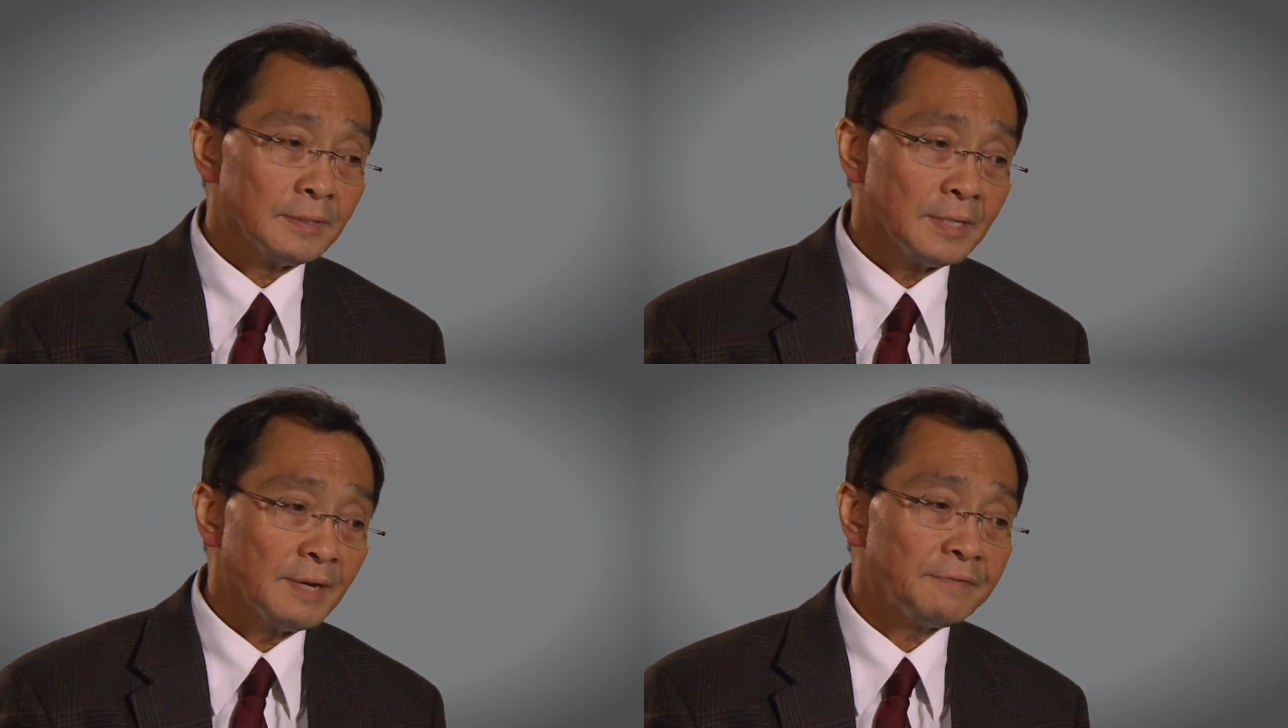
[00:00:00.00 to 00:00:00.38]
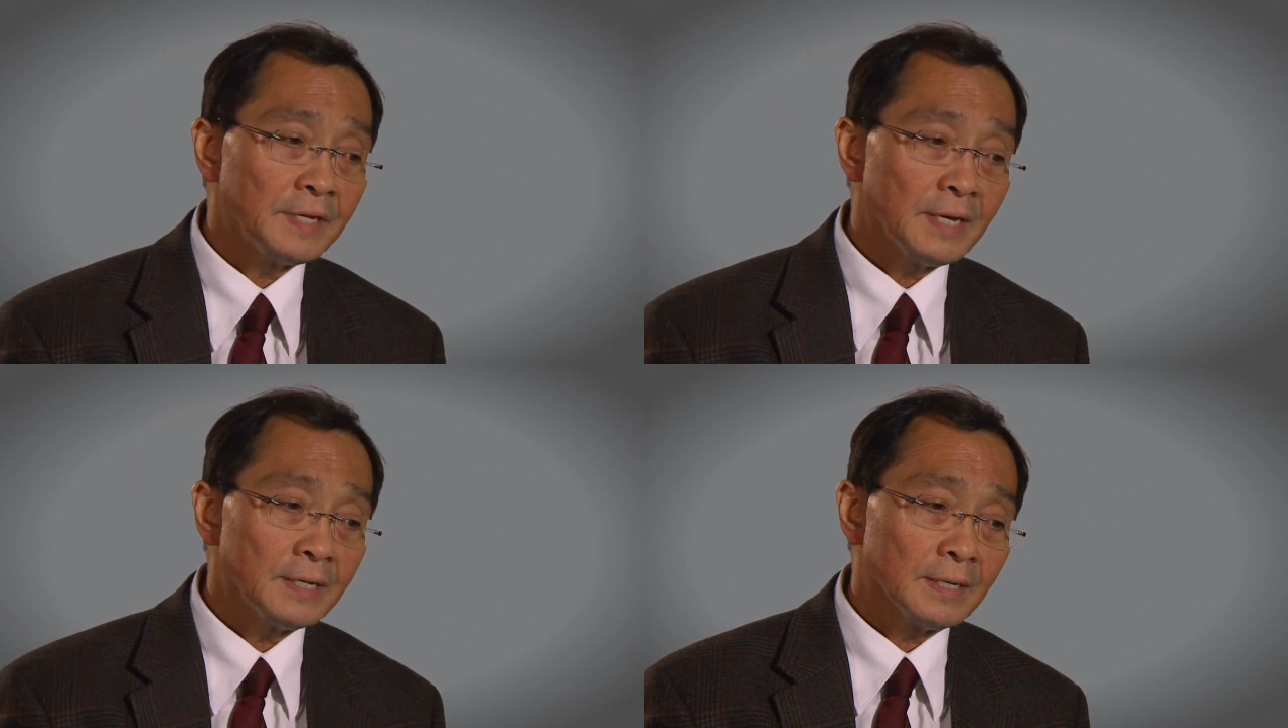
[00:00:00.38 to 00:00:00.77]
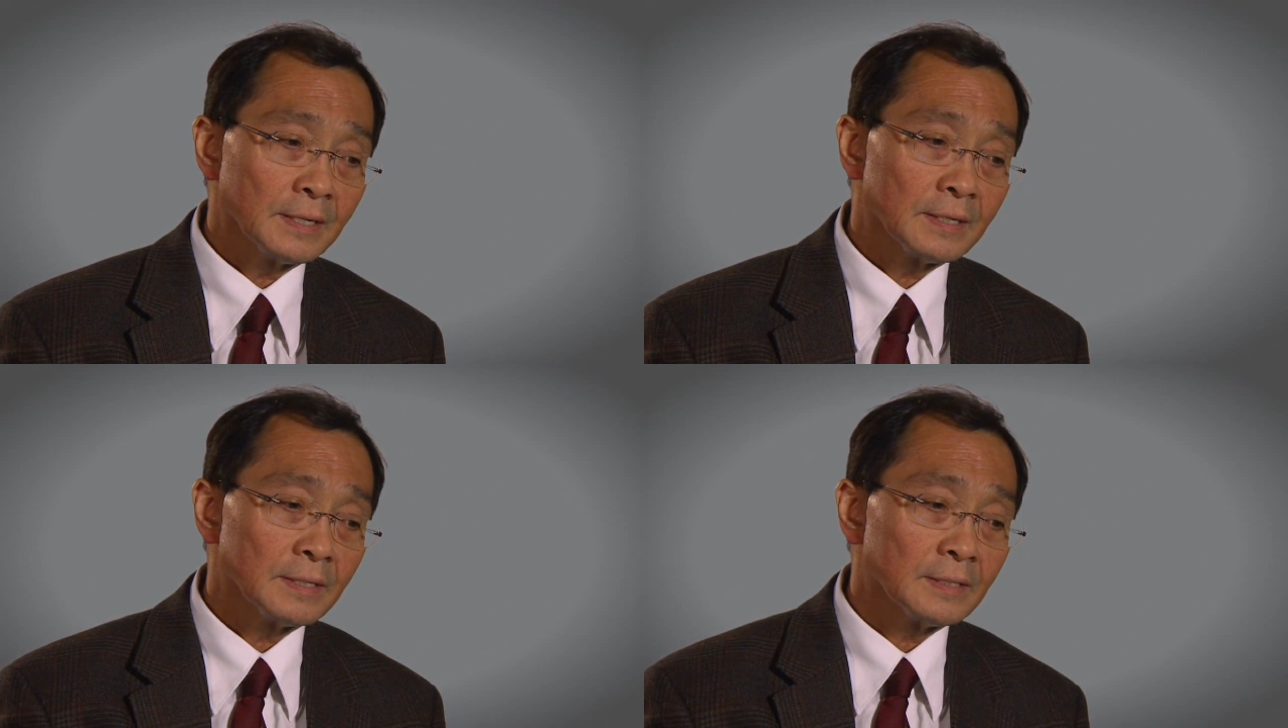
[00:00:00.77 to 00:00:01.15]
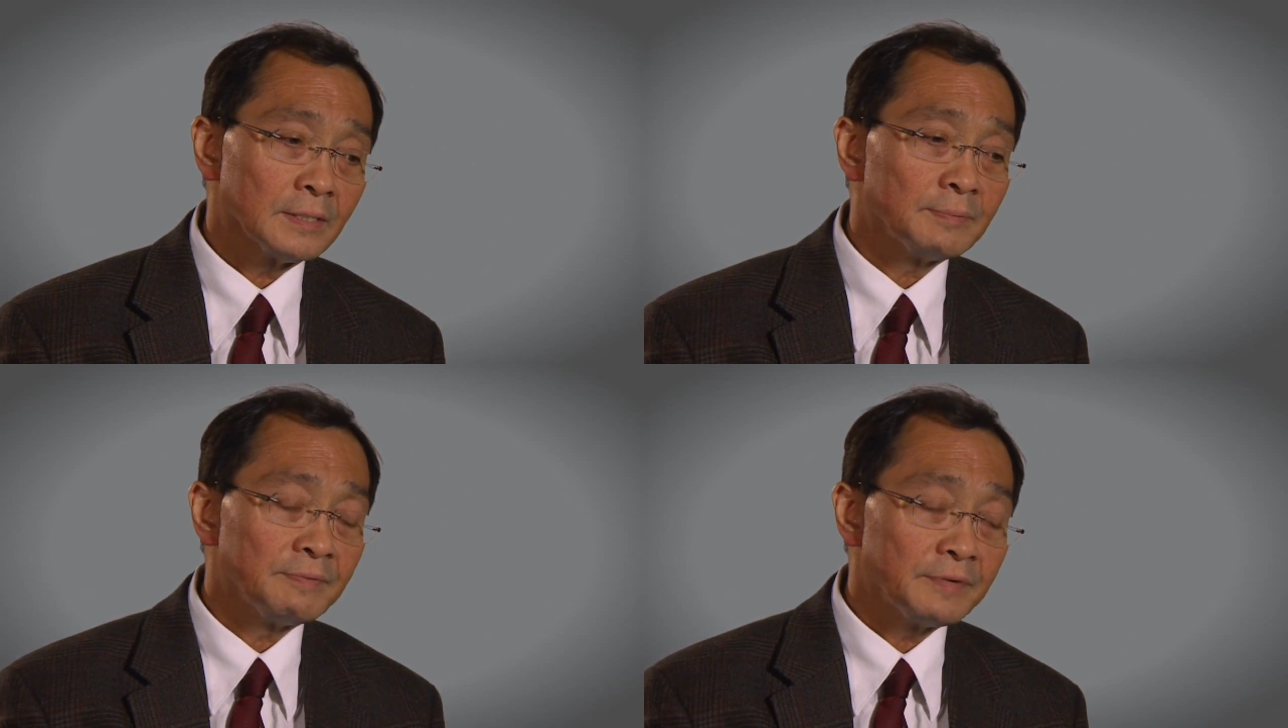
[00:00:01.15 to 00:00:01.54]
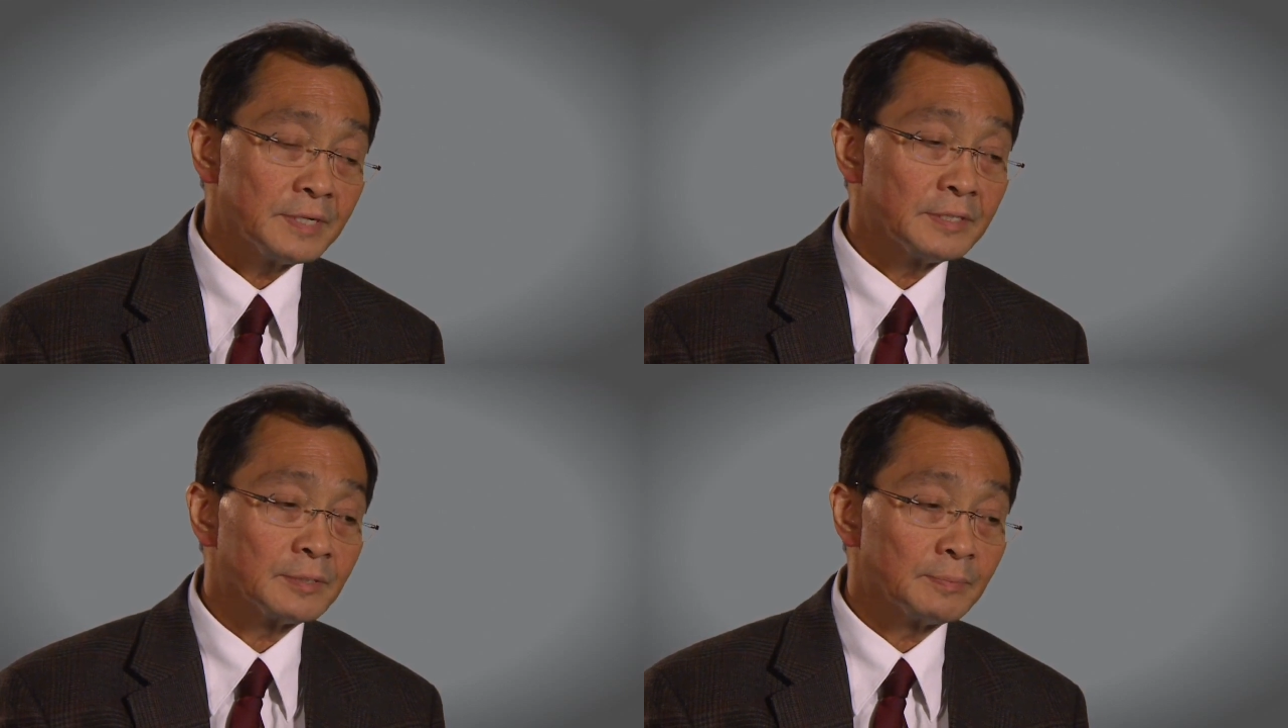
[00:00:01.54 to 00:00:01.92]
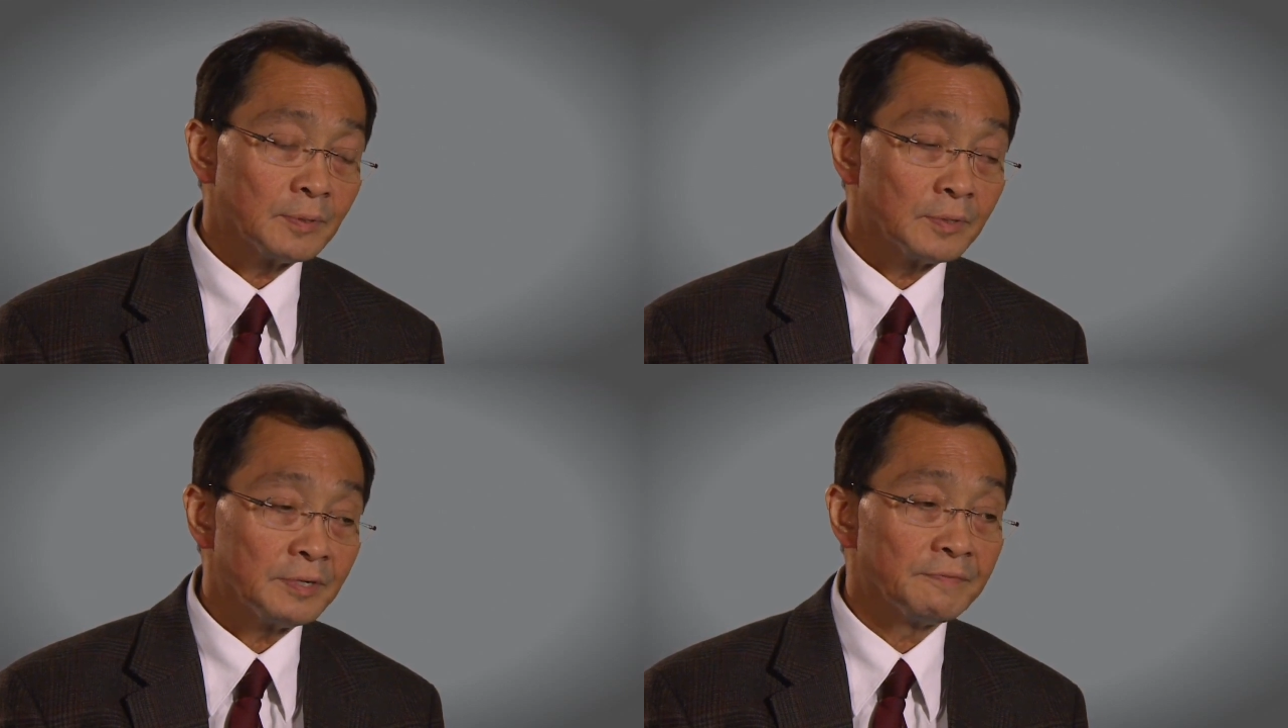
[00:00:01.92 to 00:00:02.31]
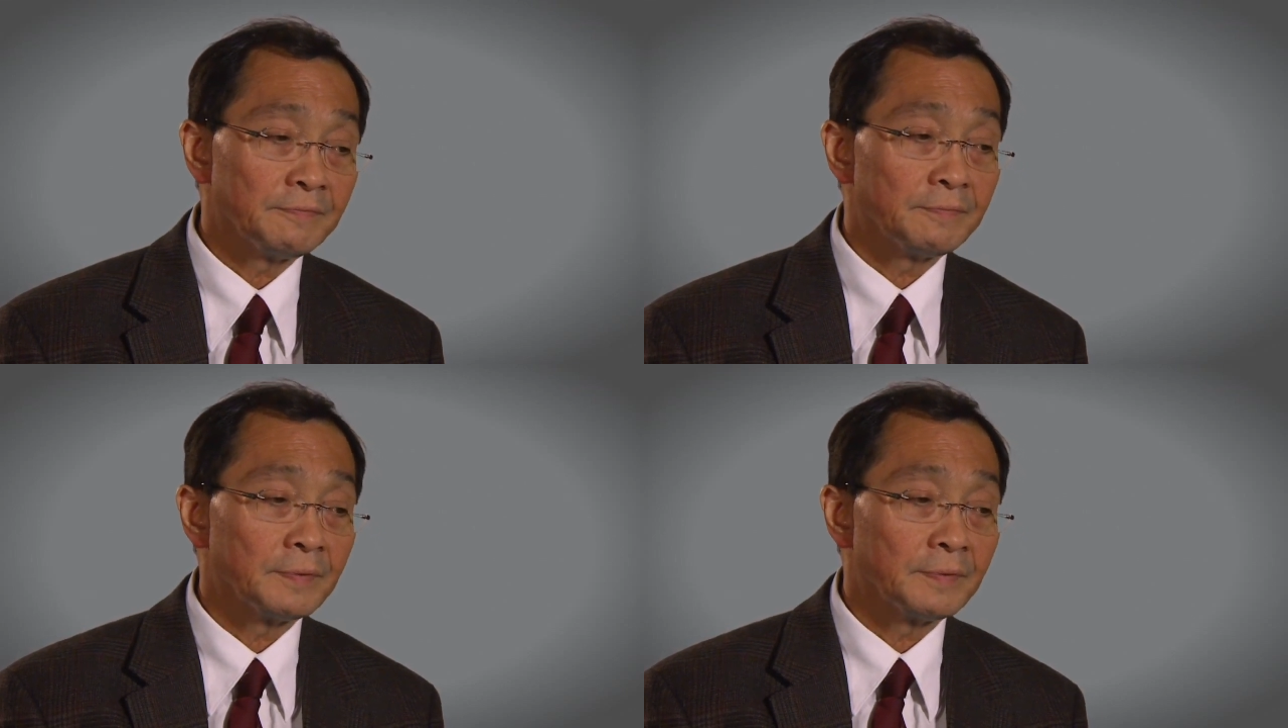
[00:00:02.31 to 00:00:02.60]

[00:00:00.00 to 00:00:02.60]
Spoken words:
The FDA has been very supportive